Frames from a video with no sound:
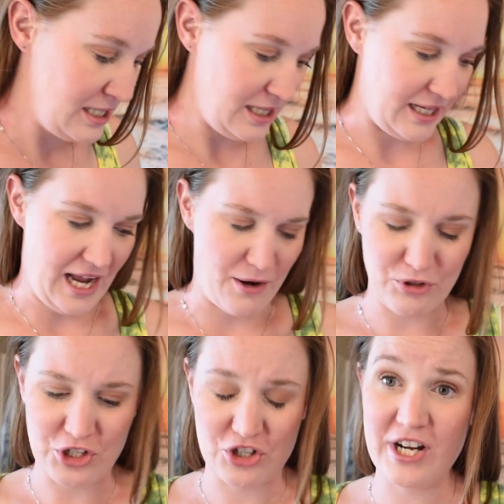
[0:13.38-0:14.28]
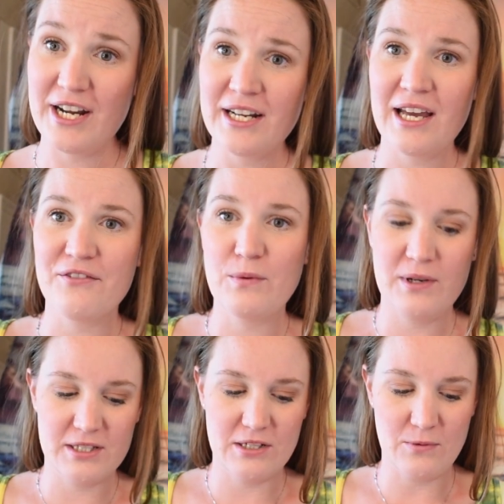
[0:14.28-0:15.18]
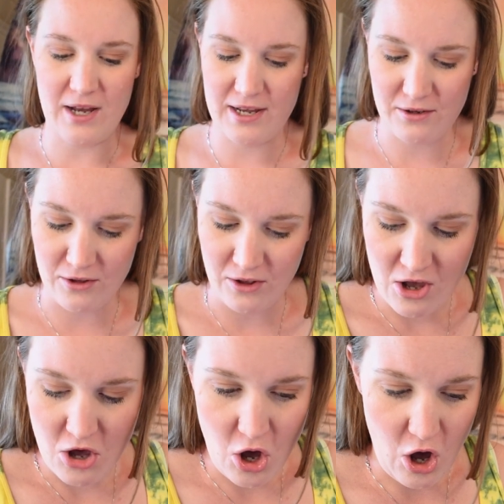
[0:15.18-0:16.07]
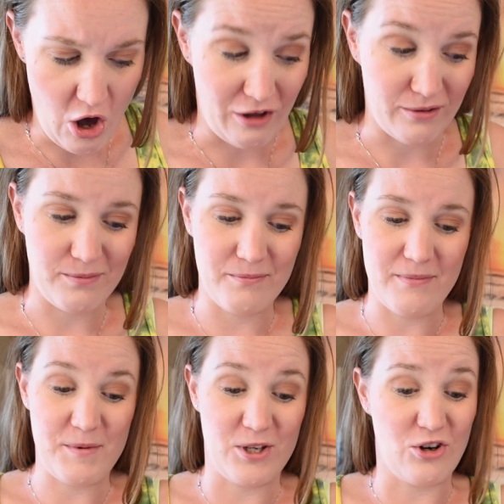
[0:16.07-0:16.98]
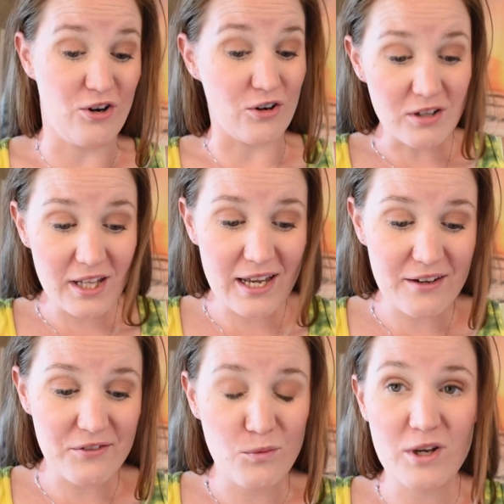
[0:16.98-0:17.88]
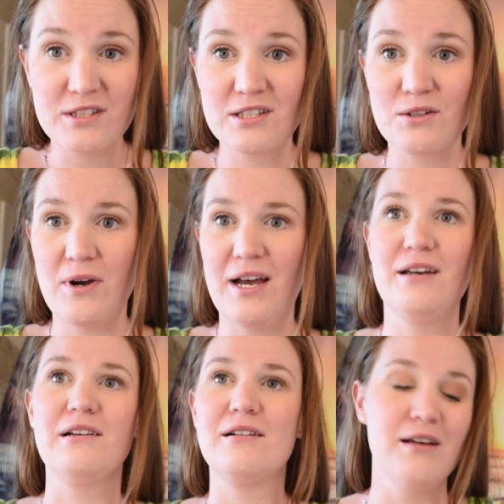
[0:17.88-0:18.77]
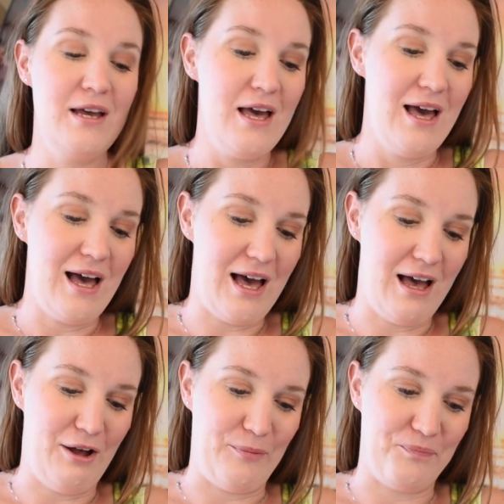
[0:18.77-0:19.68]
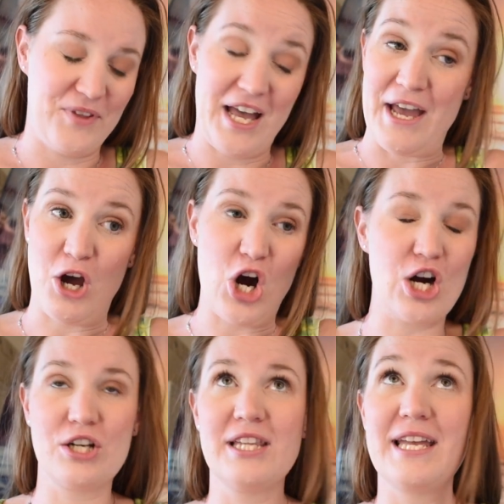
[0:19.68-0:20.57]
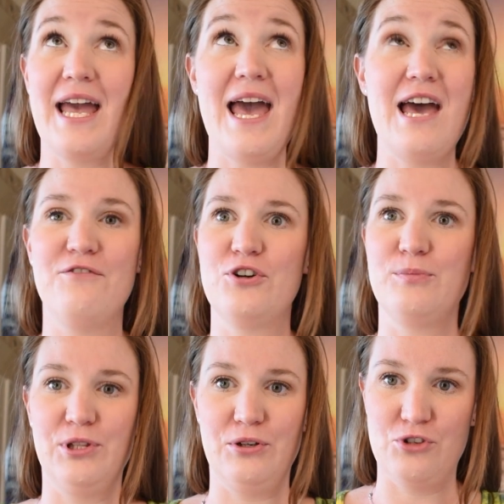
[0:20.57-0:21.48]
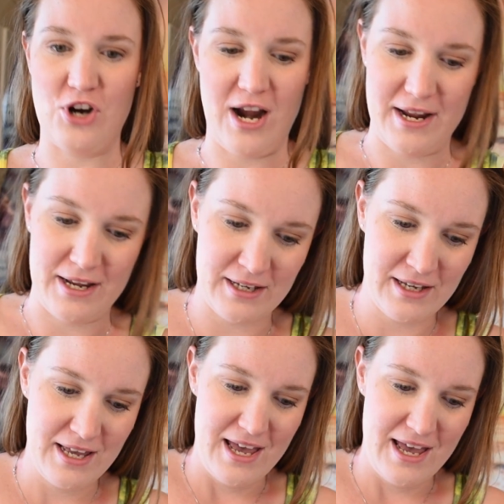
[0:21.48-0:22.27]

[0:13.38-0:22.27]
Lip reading: Like, I will straighten it every once in a while. I'll maybe curl it every once in a while. I hardly ever blow dry it.